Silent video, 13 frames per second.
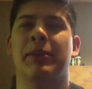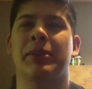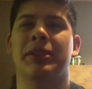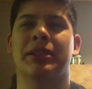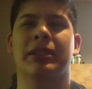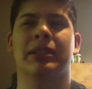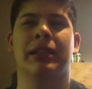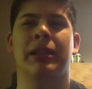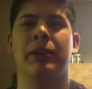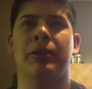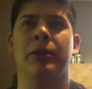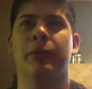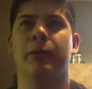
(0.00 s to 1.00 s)
which I
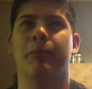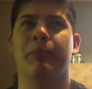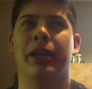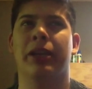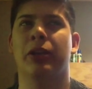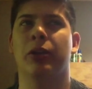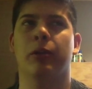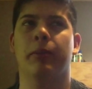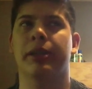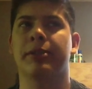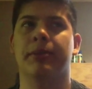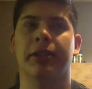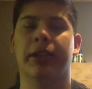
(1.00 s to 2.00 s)
don't know if Petco or
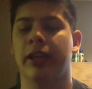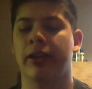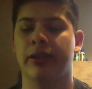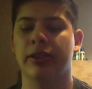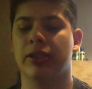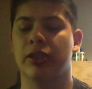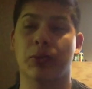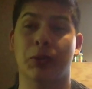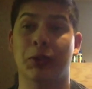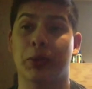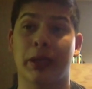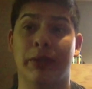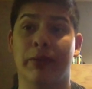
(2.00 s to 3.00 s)
PetSmart carry this, is
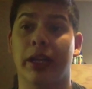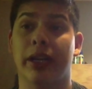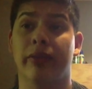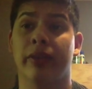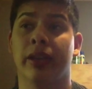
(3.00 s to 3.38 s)
125.